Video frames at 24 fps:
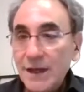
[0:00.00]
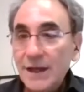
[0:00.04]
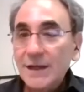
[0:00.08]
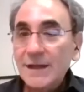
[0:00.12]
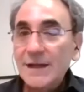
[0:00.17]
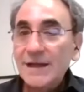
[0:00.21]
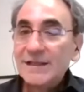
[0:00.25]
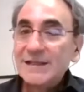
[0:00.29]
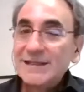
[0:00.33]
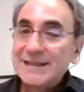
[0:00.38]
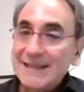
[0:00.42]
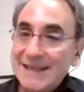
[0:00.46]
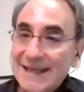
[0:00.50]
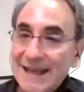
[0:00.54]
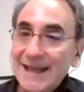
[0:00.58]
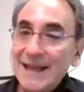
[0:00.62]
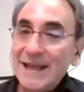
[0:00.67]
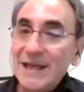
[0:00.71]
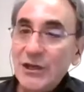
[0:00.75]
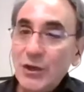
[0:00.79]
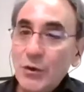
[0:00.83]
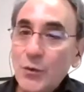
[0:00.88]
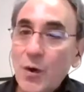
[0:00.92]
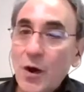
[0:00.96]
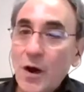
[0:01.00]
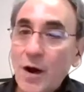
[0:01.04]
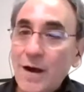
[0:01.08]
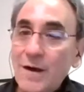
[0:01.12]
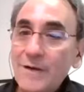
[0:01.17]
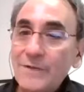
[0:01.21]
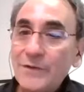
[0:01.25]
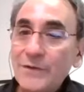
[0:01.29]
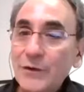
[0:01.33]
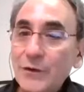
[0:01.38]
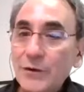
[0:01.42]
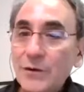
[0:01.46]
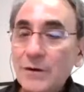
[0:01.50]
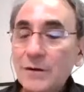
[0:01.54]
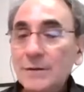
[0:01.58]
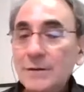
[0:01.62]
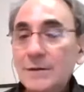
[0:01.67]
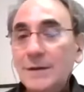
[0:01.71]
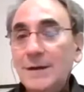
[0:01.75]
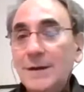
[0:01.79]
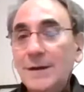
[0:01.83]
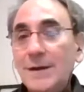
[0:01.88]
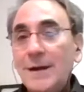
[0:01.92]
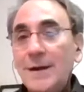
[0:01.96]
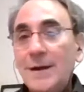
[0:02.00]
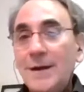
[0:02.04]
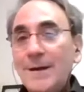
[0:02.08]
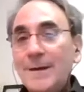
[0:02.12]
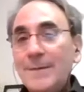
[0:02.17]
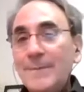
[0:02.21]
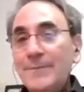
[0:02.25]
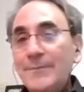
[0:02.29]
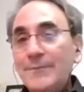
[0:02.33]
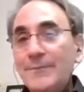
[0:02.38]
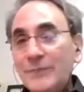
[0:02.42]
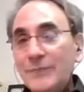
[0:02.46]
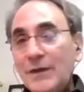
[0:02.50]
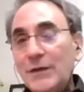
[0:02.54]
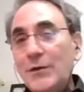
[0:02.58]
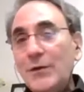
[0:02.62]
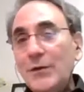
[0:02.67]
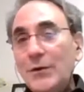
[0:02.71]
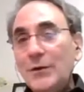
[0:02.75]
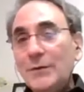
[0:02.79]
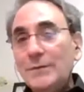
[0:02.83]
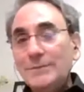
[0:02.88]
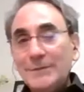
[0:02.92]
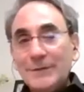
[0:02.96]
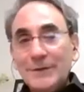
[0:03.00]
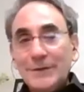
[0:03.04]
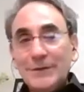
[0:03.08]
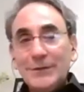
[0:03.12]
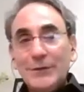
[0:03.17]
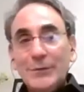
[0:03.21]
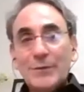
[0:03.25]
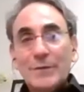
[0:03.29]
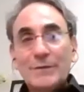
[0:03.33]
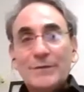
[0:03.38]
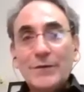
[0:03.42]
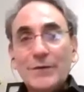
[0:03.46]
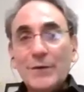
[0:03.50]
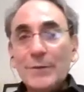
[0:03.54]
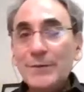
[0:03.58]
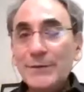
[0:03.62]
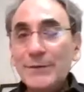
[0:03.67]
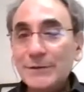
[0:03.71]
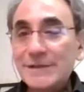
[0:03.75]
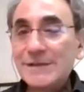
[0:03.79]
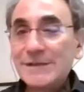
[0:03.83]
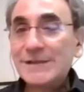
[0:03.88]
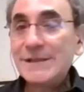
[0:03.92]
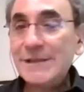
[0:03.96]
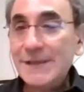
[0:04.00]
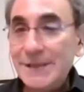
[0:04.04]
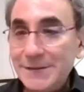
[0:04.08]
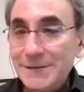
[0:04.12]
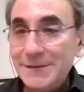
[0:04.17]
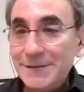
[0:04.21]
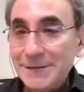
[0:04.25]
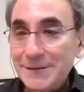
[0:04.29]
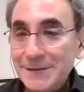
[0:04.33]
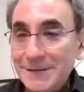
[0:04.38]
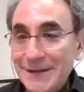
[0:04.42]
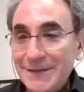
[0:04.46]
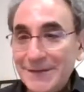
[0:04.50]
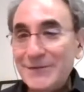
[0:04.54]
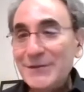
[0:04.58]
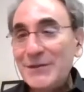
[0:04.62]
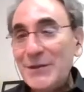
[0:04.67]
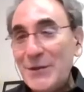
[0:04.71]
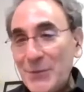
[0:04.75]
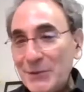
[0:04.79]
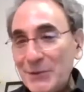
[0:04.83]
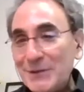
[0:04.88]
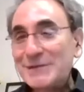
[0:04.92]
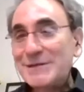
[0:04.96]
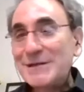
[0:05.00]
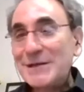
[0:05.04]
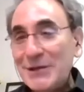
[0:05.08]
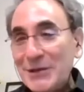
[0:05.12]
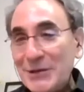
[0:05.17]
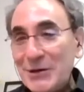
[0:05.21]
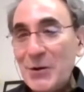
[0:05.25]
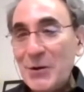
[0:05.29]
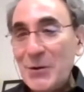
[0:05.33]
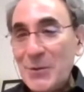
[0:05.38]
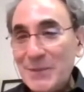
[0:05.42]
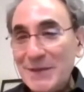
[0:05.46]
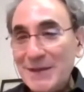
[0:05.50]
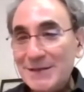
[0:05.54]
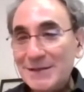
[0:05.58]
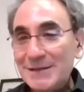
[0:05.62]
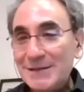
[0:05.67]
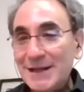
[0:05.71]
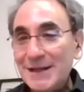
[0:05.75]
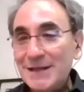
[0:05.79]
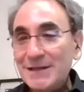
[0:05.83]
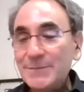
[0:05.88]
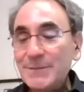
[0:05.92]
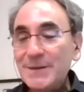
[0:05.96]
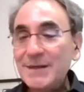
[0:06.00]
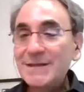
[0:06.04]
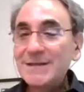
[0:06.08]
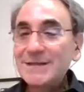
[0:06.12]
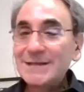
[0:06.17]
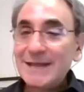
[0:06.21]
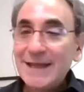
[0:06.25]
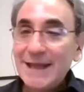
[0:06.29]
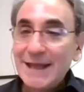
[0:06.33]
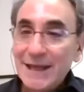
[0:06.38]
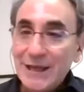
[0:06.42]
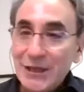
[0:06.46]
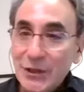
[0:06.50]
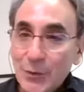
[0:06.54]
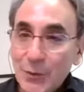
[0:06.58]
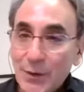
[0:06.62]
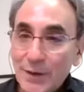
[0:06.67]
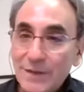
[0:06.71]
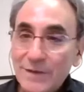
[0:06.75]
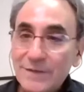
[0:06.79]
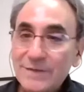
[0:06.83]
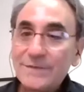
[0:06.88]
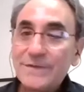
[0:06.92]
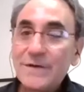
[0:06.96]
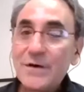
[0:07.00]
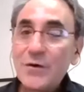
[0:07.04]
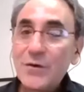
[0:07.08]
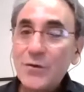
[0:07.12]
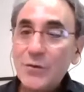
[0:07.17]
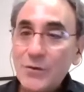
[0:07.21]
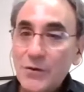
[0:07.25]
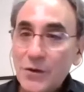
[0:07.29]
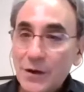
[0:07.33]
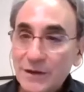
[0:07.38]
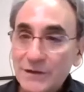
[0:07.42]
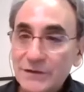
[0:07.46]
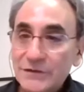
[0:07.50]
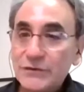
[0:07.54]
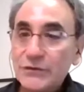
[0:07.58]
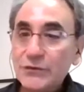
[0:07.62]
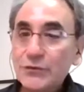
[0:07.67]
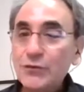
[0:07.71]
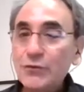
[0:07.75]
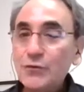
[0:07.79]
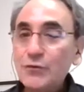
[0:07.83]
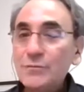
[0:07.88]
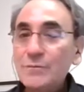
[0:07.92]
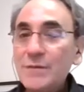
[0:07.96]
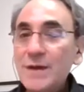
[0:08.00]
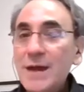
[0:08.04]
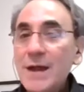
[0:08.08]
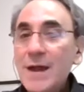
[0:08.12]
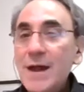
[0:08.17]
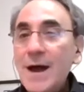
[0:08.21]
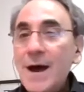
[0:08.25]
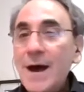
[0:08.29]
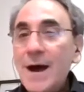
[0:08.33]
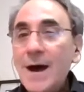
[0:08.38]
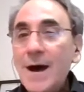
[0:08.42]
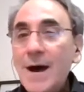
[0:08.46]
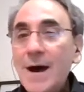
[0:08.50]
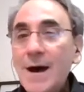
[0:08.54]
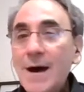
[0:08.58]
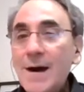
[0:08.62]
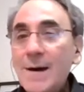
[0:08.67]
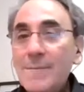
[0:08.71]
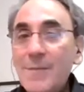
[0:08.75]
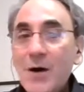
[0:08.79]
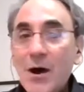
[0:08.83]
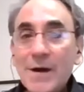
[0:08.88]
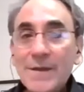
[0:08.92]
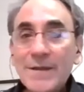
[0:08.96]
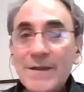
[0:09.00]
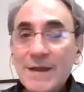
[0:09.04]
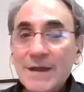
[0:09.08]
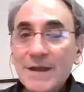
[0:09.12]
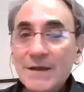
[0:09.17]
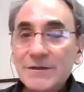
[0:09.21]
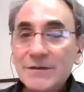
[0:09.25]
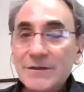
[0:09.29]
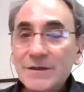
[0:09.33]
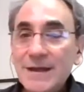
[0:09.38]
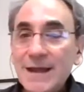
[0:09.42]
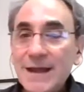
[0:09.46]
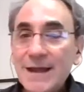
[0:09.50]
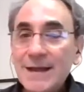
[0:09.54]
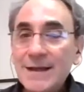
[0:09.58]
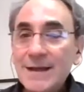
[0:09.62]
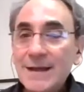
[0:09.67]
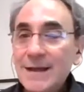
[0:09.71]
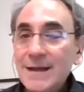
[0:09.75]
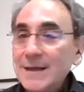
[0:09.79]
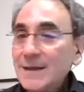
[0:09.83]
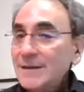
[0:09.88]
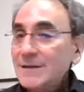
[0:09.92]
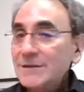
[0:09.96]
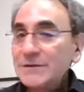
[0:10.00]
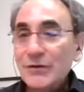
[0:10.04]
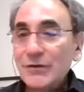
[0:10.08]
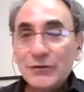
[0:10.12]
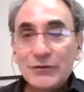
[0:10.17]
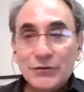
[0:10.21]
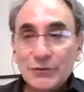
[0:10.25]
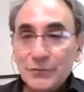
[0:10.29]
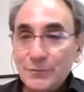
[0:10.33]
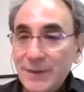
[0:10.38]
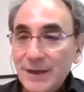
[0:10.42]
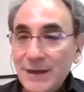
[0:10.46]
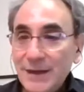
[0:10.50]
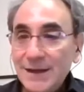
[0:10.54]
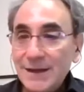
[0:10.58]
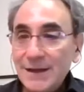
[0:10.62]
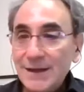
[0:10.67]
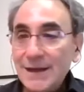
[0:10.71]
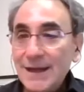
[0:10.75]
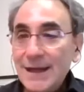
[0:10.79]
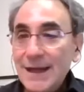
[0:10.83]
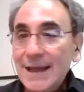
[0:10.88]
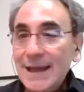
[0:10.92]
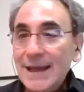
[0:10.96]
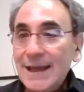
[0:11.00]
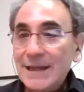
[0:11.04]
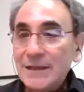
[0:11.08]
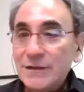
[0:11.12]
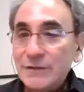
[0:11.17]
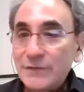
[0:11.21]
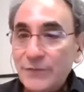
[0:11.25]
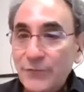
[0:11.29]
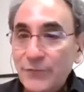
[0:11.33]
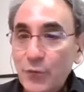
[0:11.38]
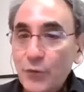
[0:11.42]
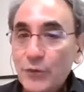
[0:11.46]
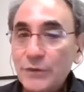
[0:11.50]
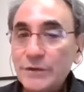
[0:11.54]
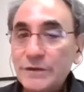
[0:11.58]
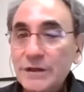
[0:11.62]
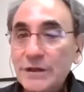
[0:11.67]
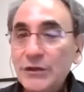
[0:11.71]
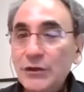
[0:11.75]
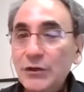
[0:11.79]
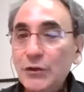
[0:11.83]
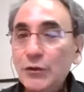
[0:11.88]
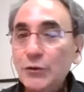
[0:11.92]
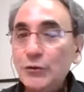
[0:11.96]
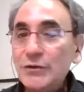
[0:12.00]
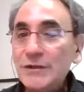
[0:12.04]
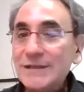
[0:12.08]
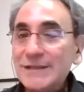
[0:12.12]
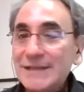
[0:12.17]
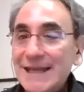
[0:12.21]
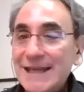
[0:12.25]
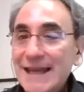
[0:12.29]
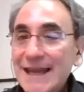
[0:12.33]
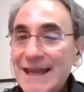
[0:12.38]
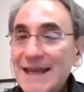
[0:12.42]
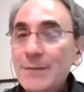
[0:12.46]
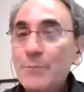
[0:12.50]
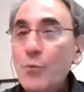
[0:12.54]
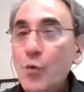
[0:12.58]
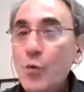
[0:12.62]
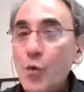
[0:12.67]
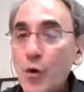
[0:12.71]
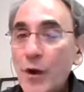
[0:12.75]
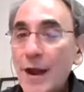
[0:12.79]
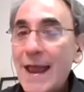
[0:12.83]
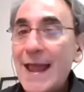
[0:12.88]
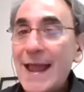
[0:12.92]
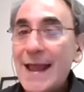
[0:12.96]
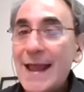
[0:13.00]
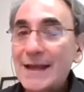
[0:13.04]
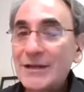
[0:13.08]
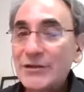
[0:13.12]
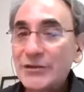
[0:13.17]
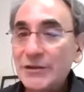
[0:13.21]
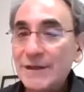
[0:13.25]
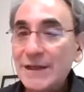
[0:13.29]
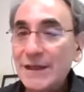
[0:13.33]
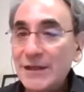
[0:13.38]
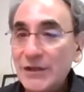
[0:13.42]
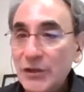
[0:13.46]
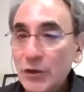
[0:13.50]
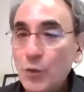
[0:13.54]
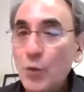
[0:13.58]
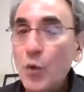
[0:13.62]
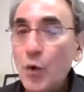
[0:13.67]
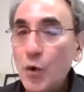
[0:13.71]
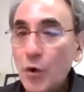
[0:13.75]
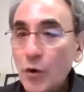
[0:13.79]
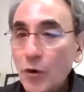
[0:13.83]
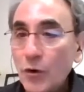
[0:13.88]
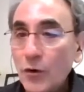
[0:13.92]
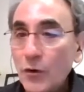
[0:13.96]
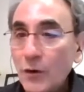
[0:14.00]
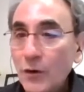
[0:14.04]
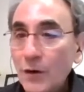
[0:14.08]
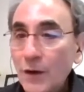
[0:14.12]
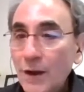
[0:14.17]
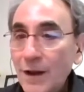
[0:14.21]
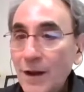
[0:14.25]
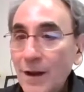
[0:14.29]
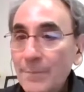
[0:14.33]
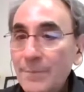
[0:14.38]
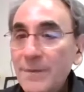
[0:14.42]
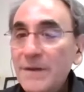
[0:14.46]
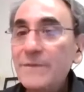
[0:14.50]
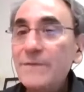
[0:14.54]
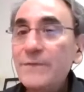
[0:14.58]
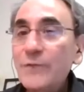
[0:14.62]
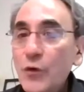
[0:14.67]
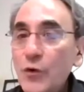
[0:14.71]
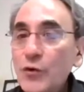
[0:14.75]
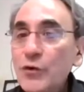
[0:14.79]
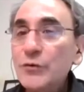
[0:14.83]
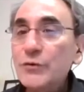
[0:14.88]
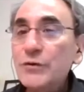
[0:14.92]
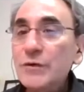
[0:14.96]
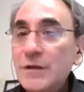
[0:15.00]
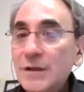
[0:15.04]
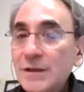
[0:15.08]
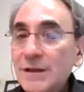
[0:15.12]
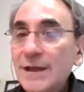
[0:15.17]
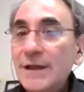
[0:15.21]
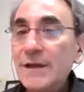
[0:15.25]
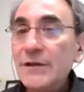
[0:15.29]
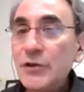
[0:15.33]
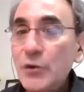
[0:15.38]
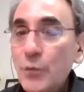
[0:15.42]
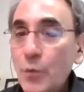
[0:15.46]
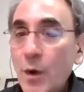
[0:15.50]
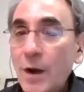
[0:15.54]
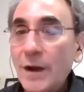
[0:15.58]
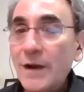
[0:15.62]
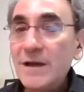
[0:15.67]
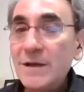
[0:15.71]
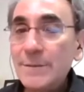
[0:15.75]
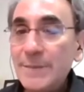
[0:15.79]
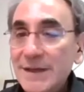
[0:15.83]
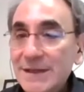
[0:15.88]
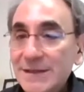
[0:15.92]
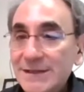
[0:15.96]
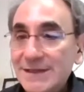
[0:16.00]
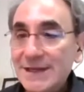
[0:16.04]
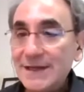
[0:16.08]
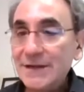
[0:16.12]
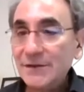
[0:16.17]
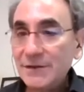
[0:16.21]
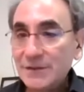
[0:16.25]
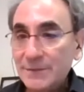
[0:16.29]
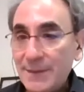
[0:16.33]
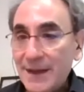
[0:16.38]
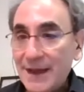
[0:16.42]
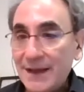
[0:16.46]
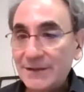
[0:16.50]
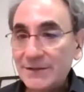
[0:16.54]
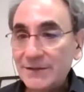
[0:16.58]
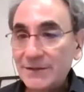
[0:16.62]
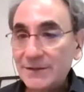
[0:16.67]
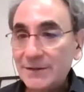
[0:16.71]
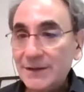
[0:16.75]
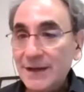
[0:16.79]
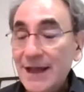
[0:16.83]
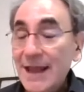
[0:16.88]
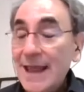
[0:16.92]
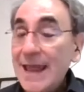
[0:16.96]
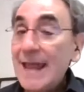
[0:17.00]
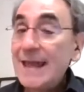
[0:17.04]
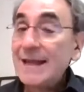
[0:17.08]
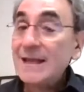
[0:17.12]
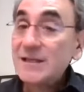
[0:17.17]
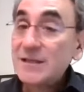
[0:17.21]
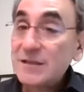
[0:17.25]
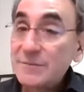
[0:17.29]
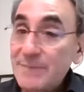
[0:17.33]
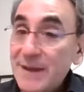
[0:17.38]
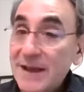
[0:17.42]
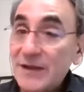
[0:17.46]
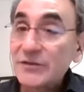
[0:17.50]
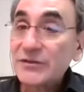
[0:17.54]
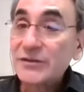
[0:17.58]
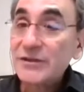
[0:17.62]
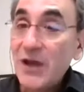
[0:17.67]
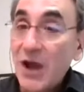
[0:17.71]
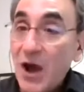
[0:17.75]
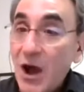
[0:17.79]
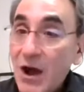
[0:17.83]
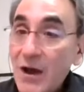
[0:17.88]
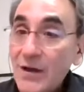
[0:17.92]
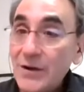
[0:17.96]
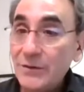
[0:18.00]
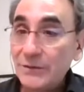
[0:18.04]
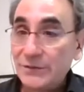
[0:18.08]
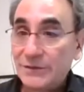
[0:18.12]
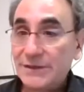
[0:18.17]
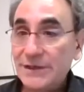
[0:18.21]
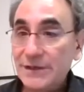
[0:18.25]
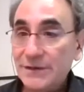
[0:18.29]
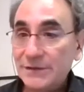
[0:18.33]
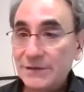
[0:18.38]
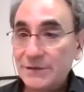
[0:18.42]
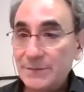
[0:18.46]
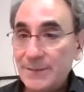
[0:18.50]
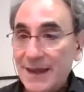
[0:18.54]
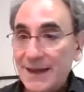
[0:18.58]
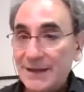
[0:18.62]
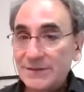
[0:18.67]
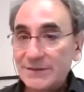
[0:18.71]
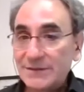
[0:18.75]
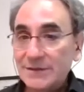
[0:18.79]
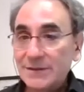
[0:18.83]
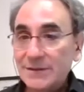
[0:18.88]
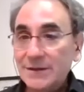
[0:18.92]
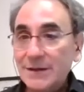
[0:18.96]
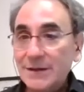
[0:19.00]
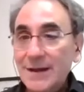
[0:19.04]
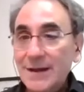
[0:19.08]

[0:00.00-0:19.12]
It's getting you off your, um, you know, your proverbial seat, even though we're sitting at home these days, but it's getting you on the phone, on Zoom, um, on the internet, social media. It's forcing you to take more action than you were before you declared you wanted to be a sales master, and especially auto sales master.